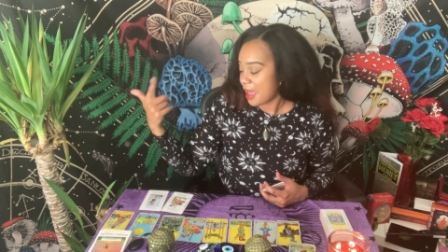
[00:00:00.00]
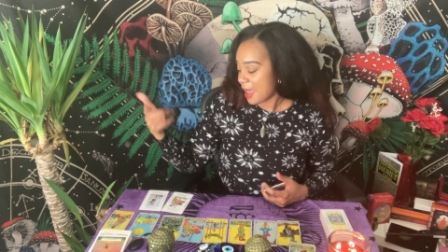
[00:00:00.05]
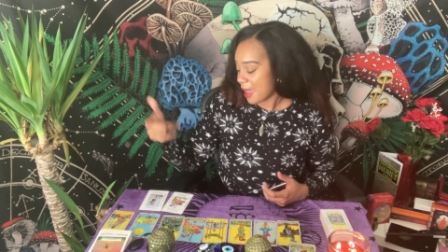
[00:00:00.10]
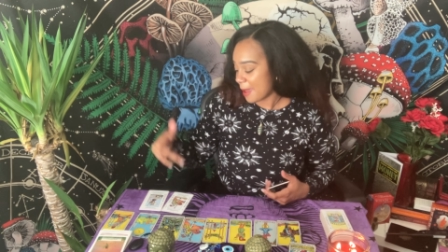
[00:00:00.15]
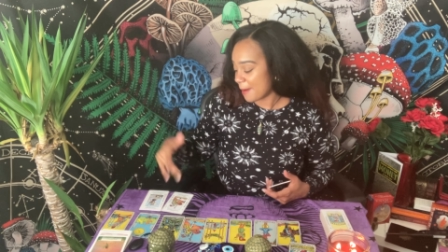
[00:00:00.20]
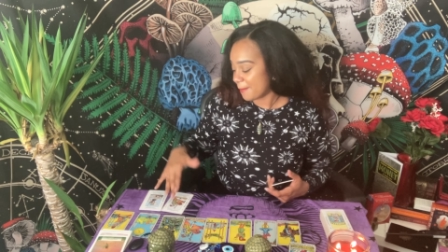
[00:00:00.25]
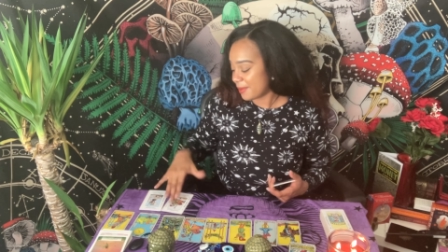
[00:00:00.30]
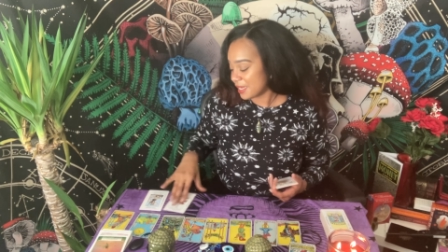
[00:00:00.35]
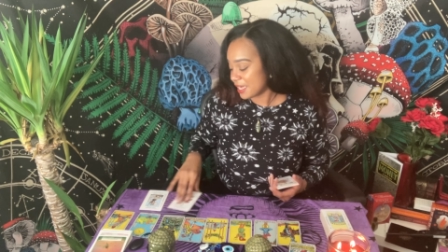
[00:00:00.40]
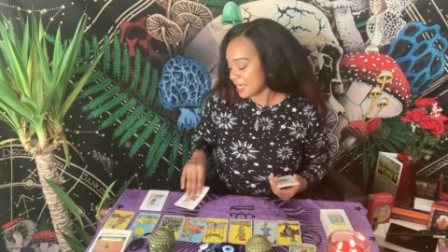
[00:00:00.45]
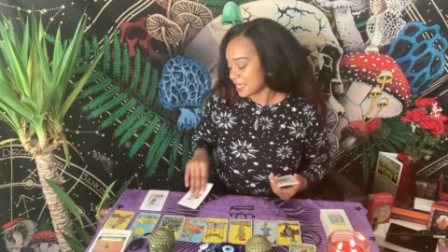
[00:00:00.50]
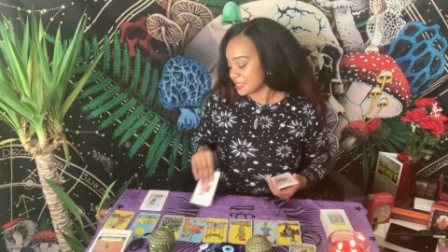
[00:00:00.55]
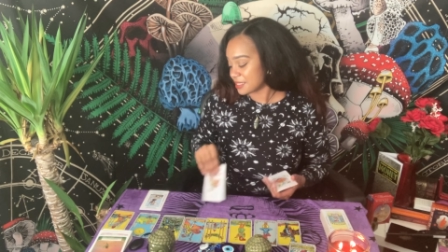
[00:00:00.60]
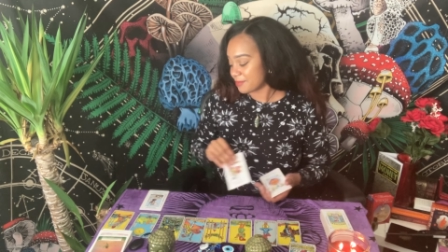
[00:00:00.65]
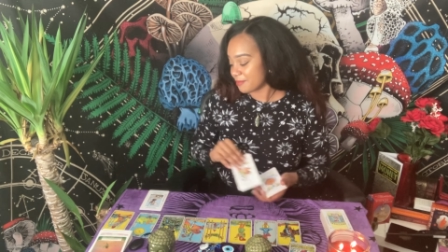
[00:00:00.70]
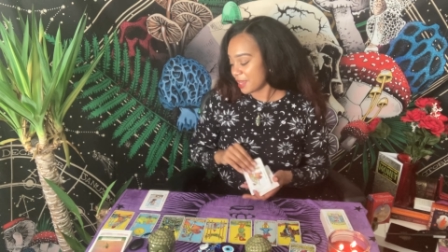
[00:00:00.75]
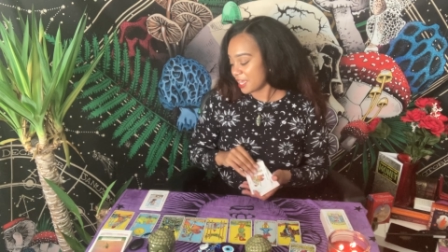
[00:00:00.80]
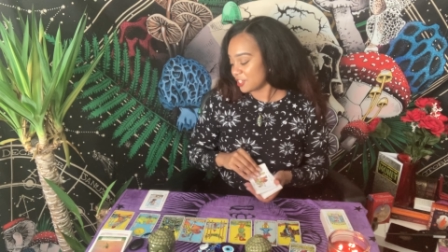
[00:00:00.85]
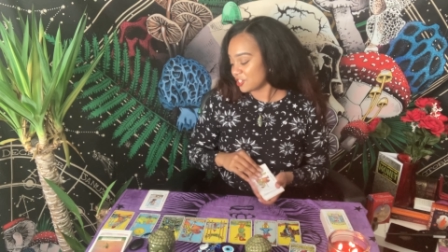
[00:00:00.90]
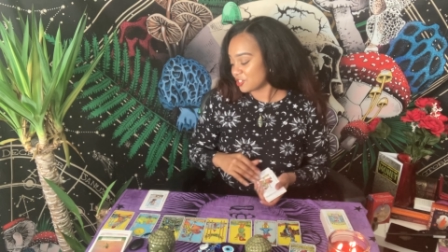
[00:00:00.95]
And plus,
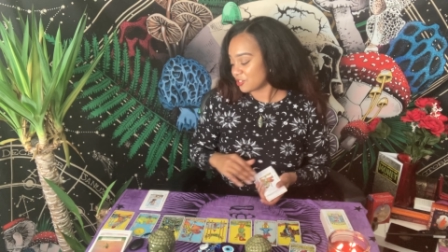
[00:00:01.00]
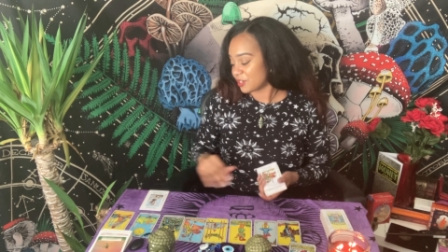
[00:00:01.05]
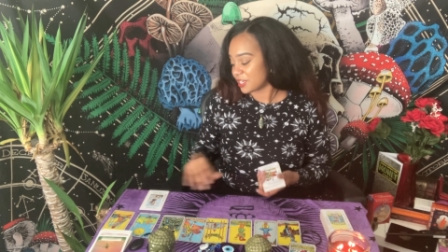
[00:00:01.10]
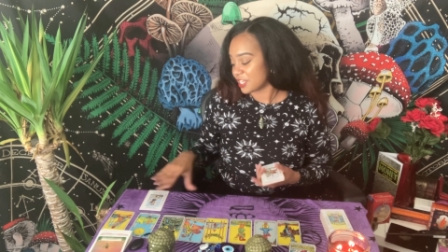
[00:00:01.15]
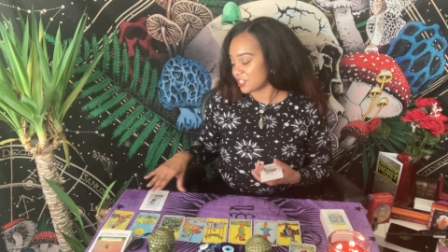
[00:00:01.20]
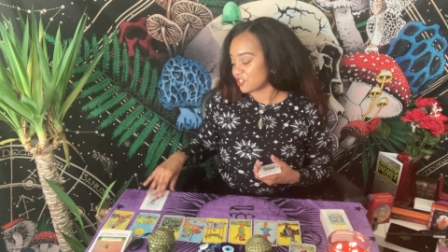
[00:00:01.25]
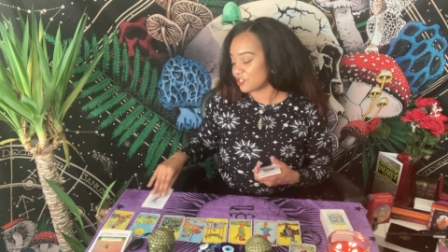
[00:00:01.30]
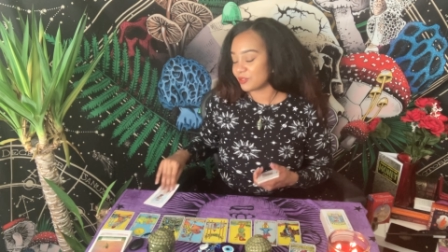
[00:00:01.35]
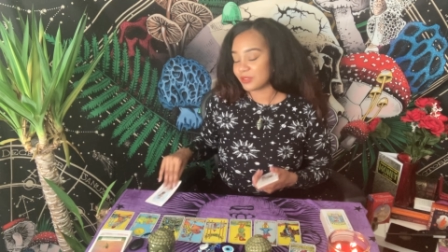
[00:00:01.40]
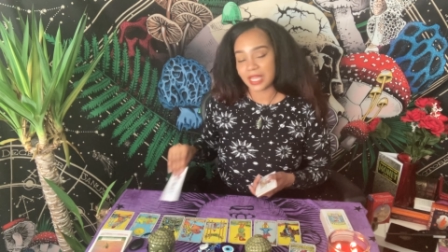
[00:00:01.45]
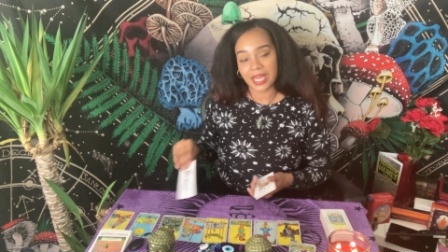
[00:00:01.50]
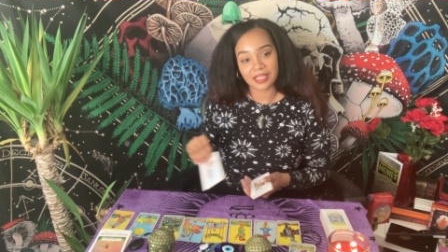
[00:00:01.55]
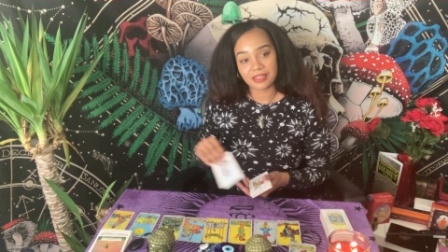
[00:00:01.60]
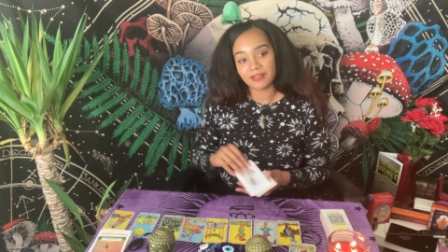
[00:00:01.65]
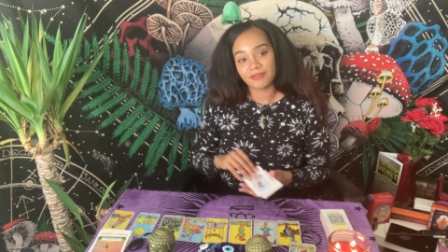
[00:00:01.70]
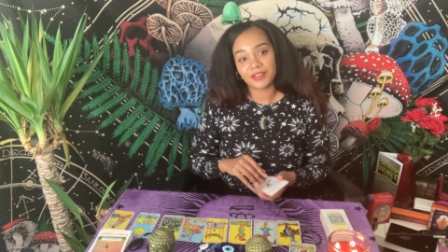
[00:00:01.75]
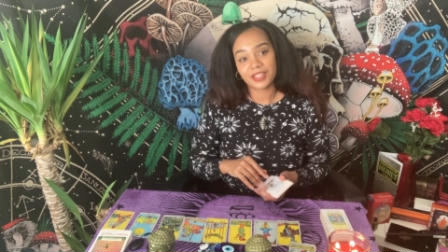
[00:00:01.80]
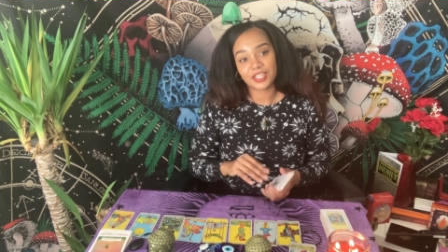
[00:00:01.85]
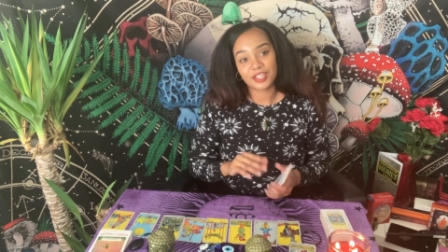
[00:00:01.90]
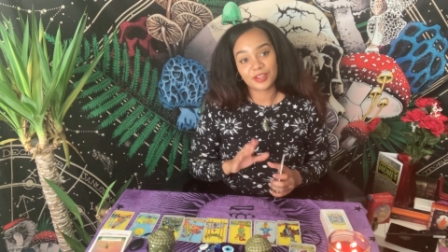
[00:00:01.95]
make sure that you like the
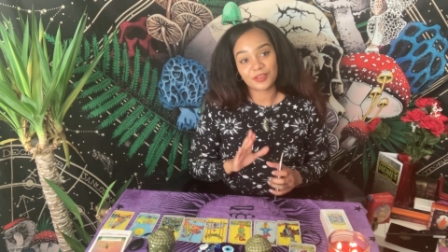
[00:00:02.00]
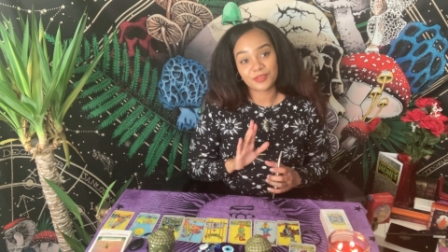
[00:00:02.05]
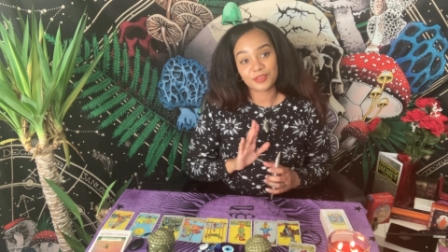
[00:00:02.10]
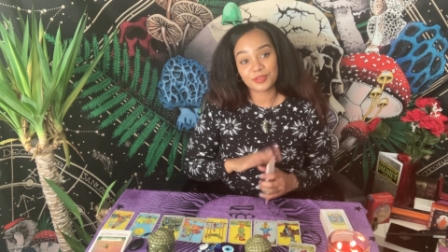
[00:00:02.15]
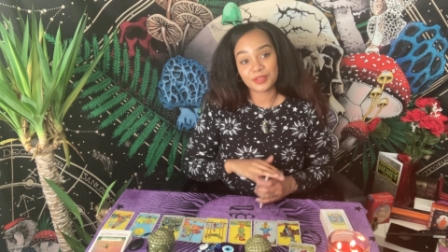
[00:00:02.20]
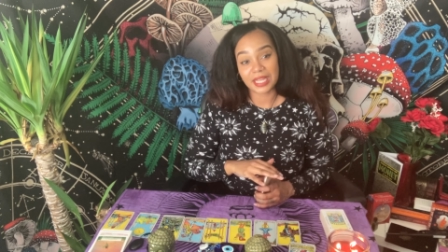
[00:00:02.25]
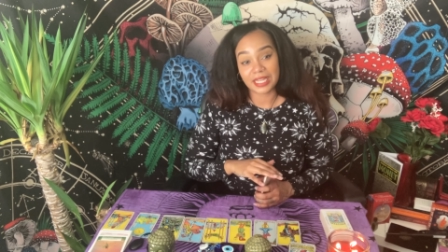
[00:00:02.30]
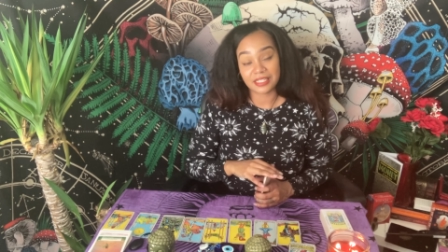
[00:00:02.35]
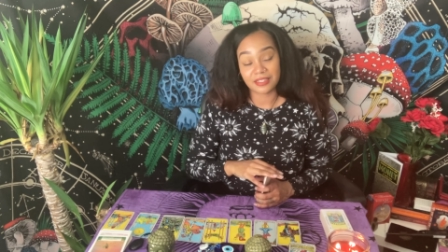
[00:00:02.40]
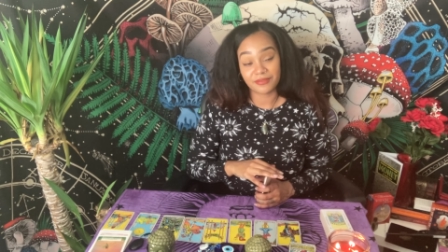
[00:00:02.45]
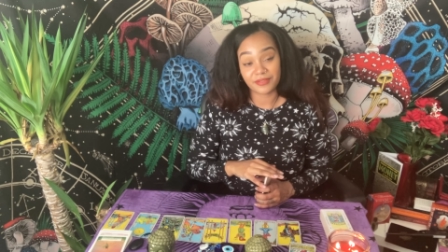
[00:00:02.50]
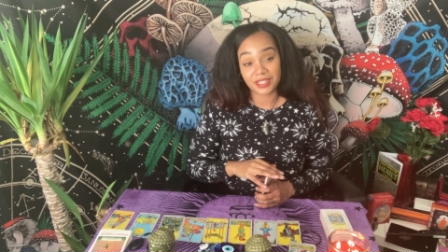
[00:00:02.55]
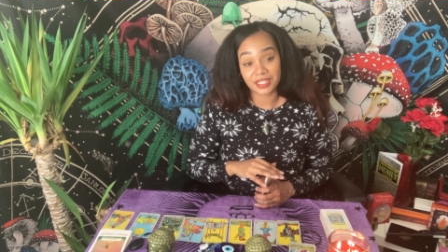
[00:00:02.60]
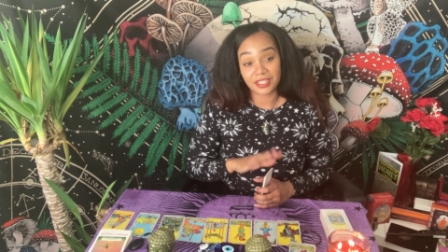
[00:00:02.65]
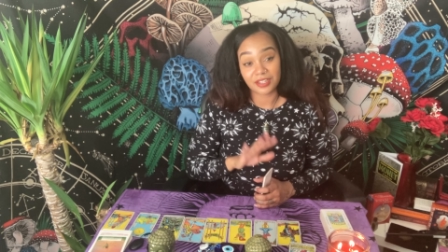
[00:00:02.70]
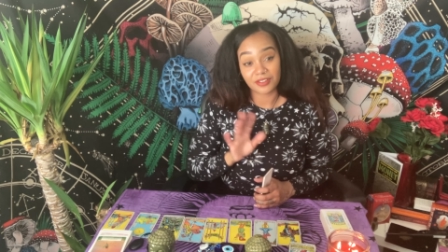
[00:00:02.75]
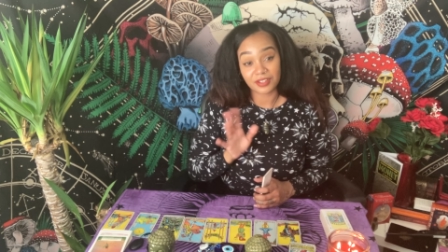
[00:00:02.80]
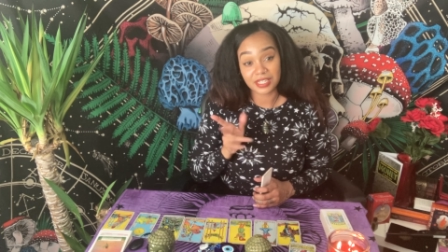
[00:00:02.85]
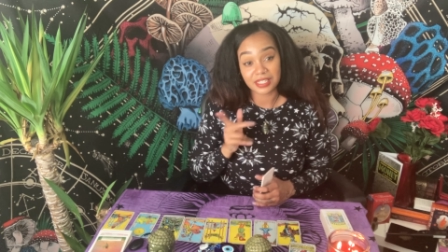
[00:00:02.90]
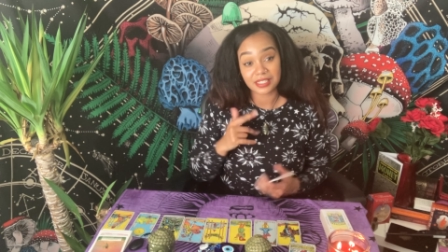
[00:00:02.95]
video if you like the
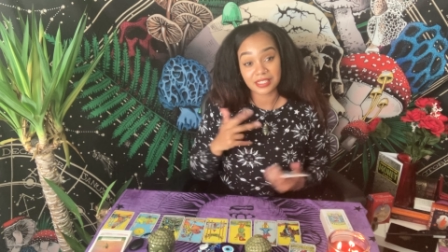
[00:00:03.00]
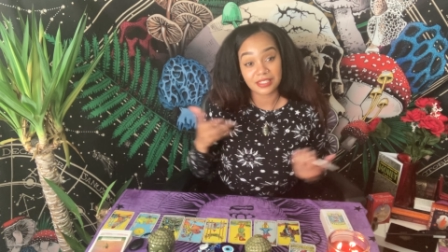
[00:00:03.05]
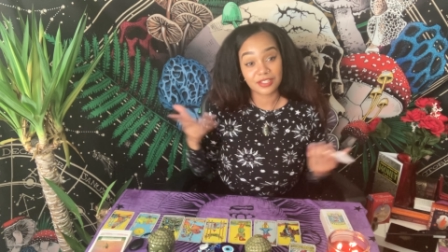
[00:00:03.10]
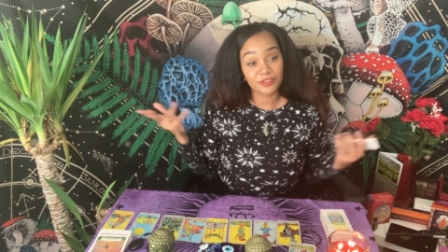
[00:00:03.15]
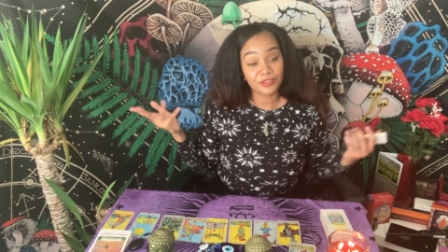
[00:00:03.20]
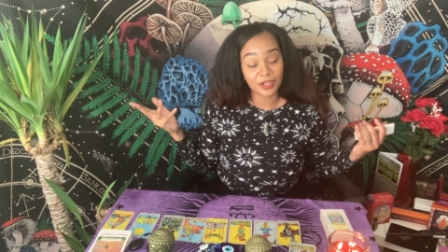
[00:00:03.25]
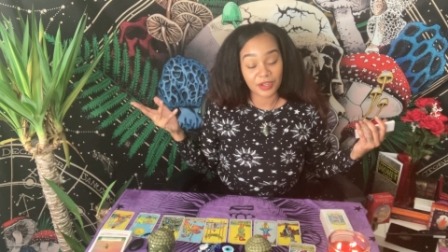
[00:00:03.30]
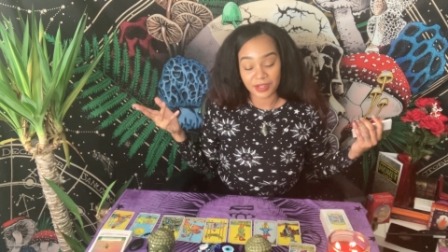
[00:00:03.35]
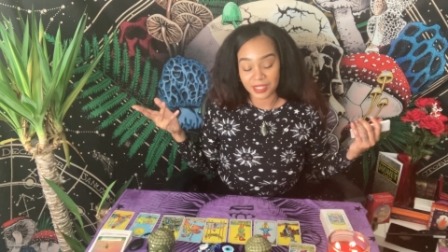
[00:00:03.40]
video, because, you know,